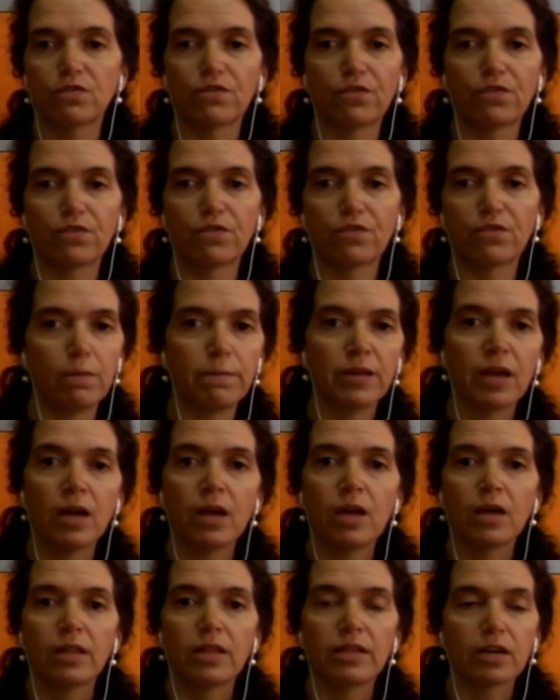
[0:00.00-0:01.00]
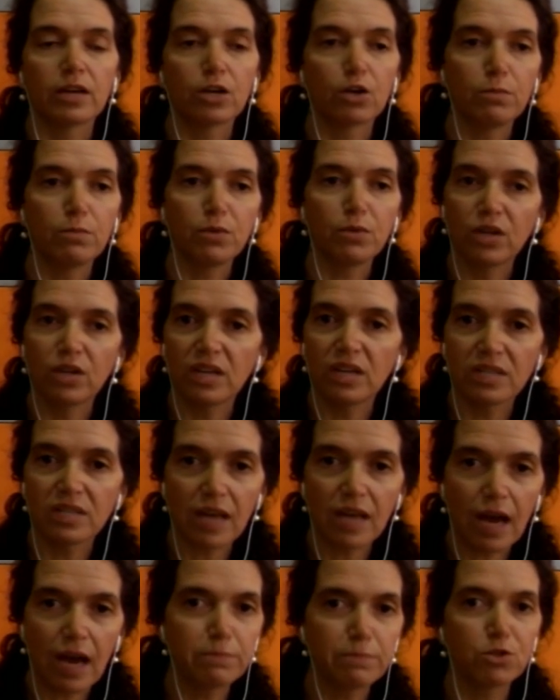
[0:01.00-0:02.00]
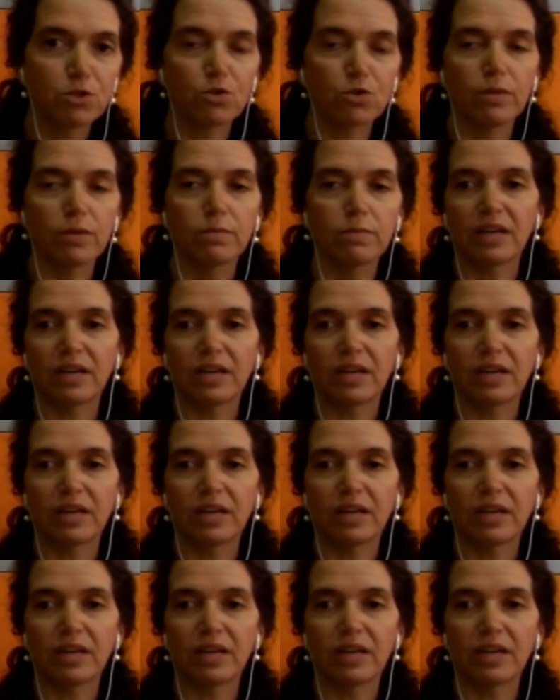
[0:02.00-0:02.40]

from the communities upstream